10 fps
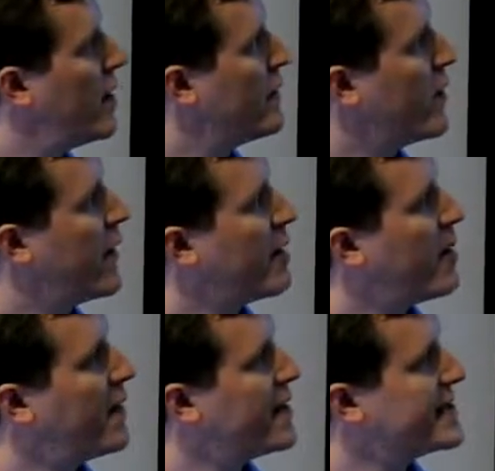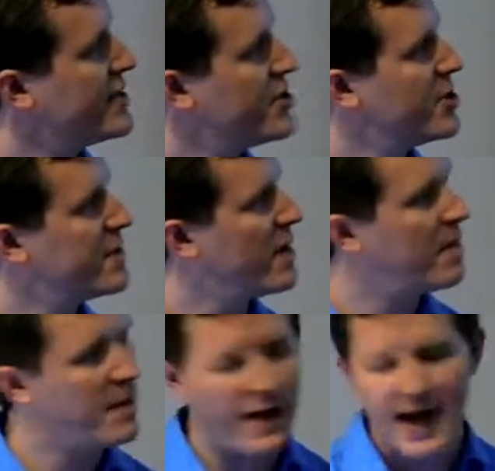if we think about these issues
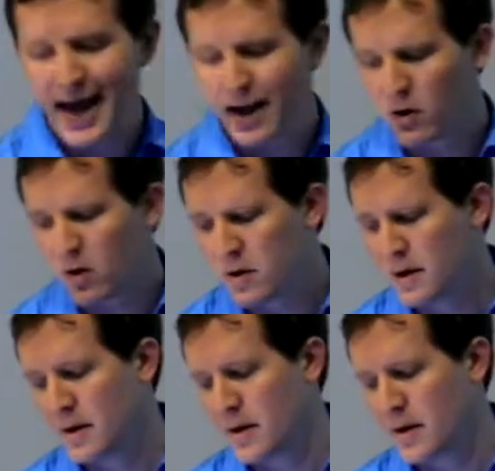from that angle,